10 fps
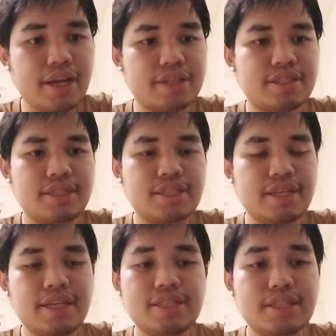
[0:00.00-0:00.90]
It's
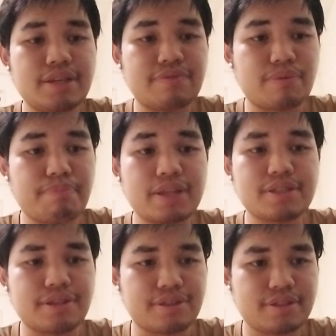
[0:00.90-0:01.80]
easy for
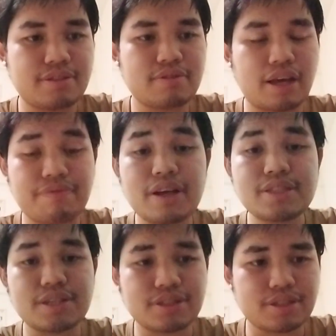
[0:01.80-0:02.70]
maintenance. The
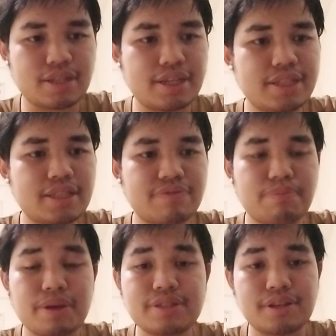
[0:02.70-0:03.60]
advantage is easy for
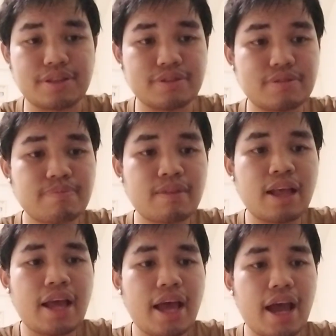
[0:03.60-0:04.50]
maintenance.
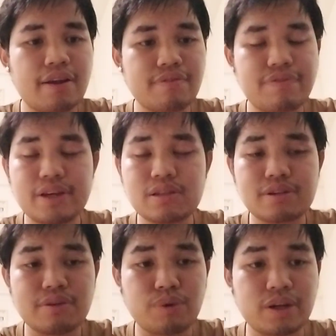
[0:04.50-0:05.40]
And failure
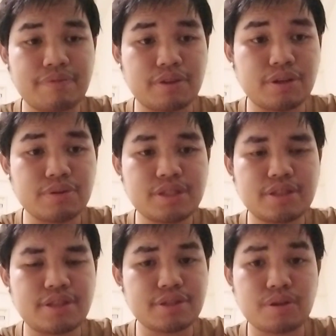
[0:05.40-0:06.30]
in one of the nodes
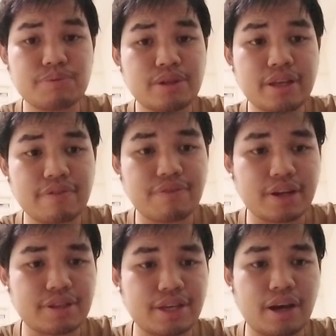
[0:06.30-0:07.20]
does not really
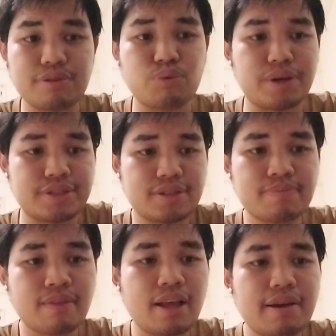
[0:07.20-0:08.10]
affect the other ones.
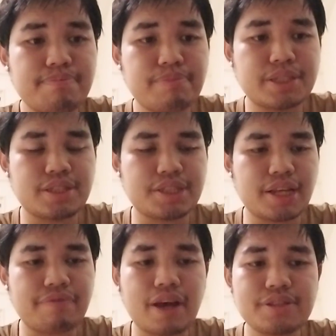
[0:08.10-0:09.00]
But the
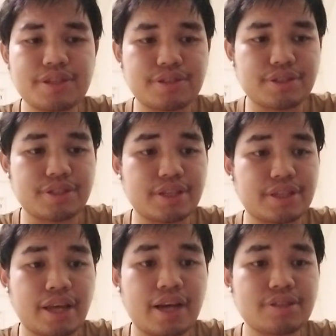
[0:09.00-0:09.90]
disadvantage is it
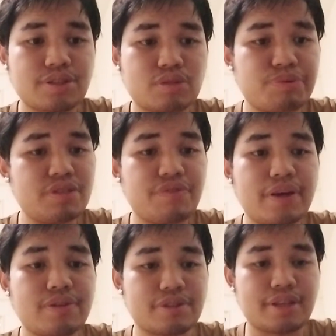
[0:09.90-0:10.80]
has a switch
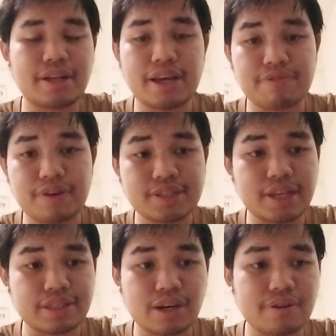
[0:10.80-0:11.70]
failure that affects
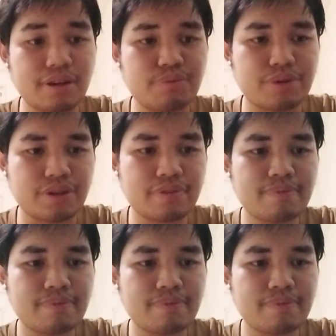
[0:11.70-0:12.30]
the entire network.